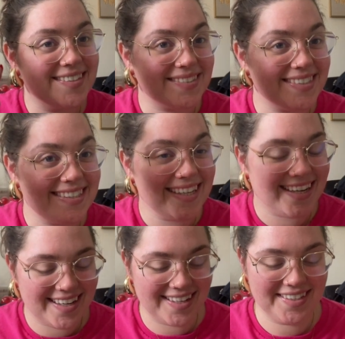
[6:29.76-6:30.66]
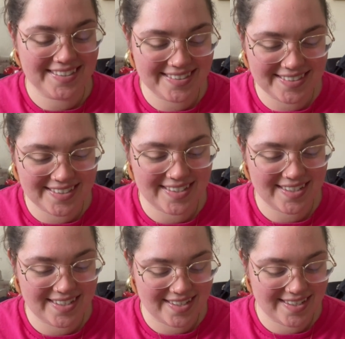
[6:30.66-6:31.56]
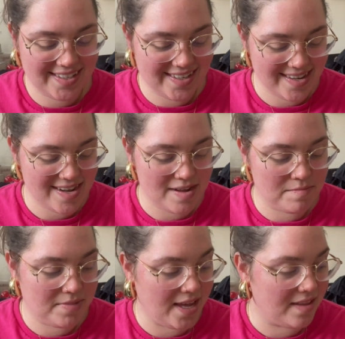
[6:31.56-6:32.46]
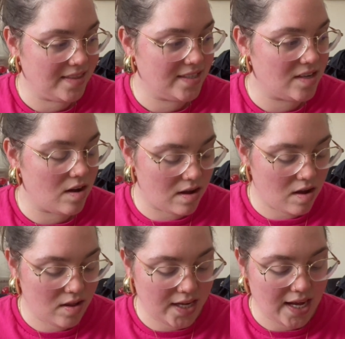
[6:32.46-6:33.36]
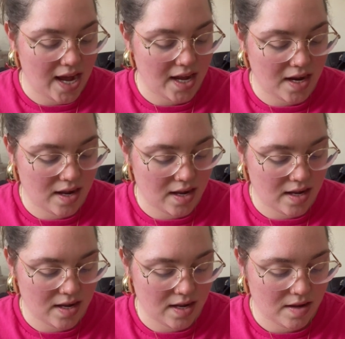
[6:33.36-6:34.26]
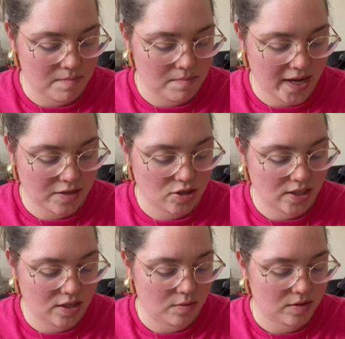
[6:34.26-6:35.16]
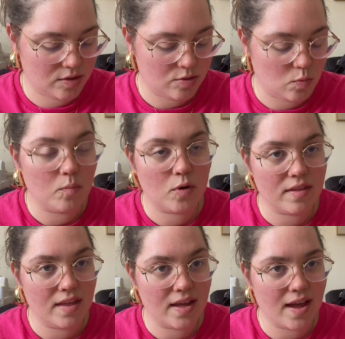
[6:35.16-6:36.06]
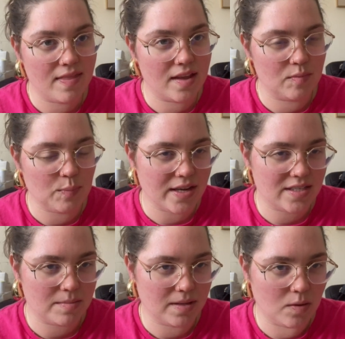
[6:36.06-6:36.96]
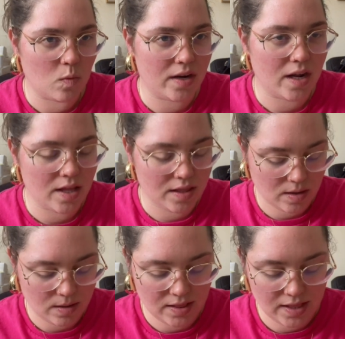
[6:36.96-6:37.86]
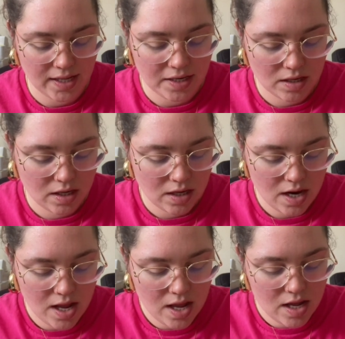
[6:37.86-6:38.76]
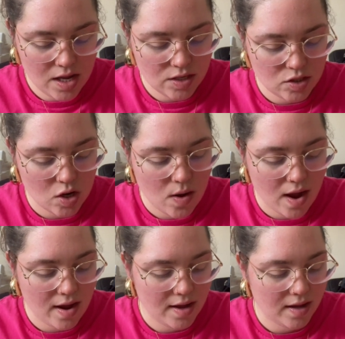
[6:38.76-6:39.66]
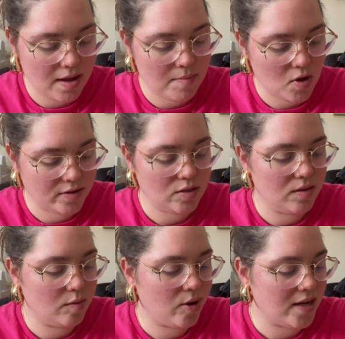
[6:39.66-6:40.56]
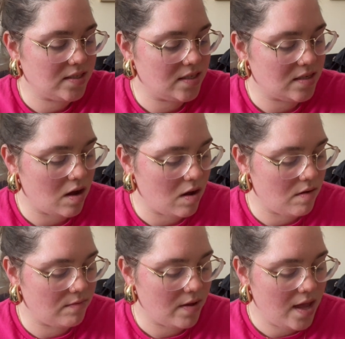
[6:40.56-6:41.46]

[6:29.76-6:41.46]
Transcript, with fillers: we'll see. Um, but yeah, that's all I got. Um, actually, no, there's one more thing and then possibly one other later. So I am also in the process of